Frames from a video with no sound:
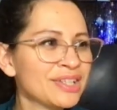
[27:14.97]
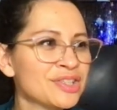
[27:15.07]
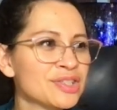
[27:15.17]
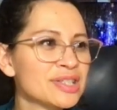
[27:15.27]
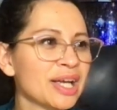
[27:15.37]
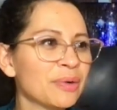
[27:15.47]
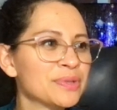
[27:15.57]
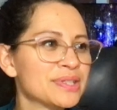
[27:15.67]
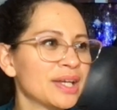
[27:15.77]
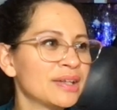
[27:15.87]
And just like I
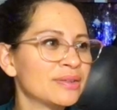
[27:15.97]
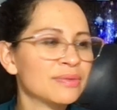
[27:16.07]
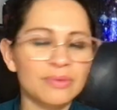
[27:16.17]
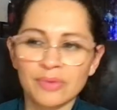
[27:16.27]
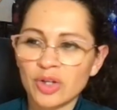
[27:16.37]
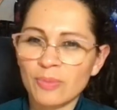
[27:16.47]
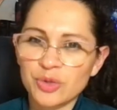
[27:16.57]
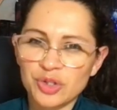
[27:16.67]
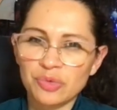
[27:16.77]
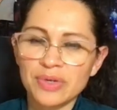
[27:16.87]
was saying, one of the
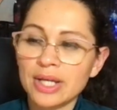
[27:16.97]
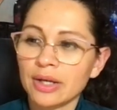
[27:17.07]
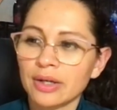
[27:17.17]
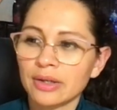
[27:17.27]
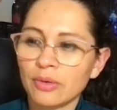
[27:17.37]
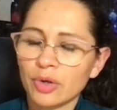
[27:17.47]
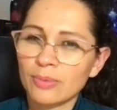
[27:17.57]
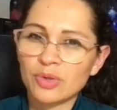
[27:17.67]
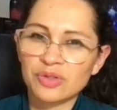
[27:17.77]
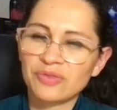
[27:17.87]
most unique, one
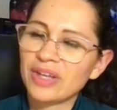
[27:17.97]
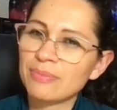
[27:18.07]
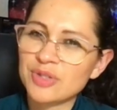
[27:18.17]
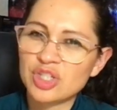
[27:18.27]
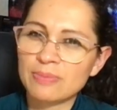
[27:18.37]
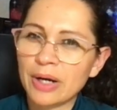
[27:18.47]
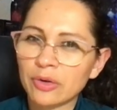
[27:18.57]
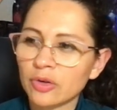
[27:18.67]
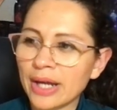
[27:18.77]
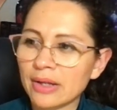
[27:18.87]
of the most famous
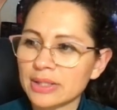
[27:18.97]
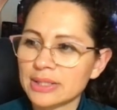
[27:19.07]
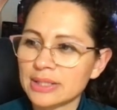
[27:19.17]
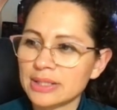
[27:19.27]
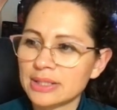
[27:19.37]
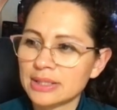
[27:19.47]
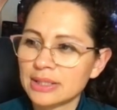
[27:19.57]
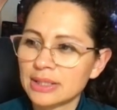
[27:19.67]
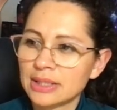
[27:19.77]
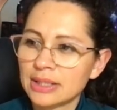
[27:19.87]
spiral galaxies,
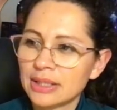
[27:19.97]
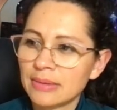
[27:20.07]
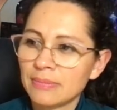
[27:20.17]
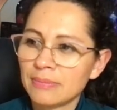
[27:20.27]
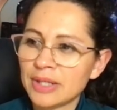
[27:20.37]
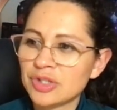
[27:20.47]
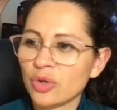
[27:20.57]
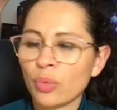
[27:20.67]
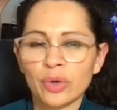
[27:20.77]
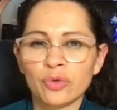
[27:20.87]

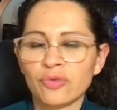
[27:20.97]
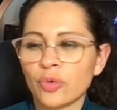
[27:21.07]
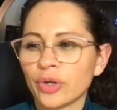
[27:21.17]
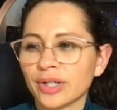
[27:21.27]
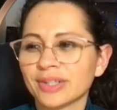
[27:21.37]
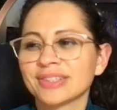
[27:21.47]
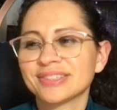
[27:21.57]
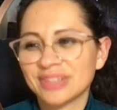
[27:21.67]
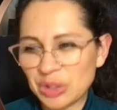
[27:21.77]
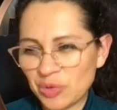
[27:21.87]
Messier 104,
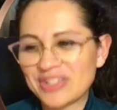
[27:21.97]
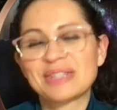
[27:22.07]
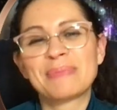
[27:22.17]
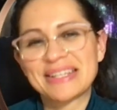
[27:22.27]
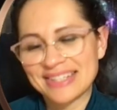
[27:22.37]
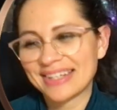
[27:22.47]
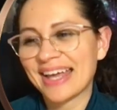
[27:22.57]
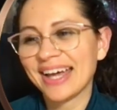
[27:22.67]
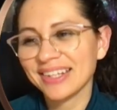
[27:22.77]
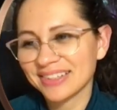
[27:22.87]
known as the Mexican
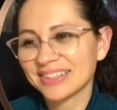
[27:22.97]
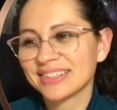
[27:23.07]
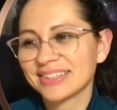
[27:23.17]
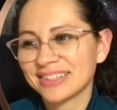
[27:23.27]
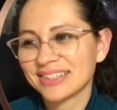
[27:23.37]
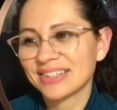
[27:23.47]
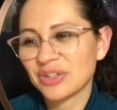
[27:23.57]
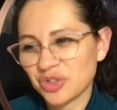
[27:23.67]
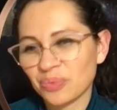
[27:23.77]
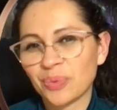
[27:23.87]
hat,
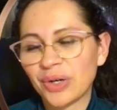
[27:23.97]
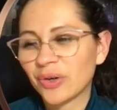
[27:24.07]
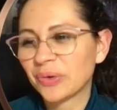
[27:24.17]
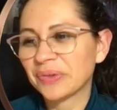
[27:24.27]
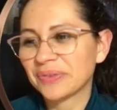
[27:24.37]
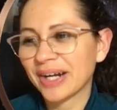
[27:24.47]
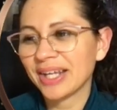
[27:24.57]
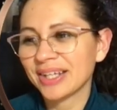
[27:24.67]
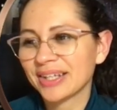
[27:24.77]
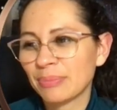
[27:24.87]
the sombrero,
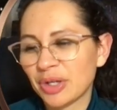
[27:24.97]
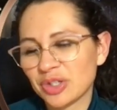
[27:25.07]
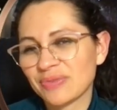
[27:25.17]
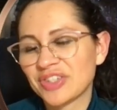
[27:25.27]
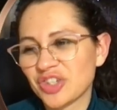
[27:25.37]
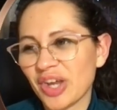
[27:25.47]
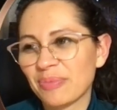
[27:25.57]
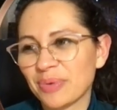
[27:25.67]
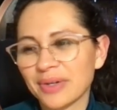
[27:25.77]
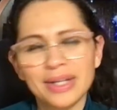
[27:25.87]
right? Because of its
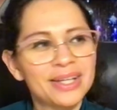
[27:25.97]
shape.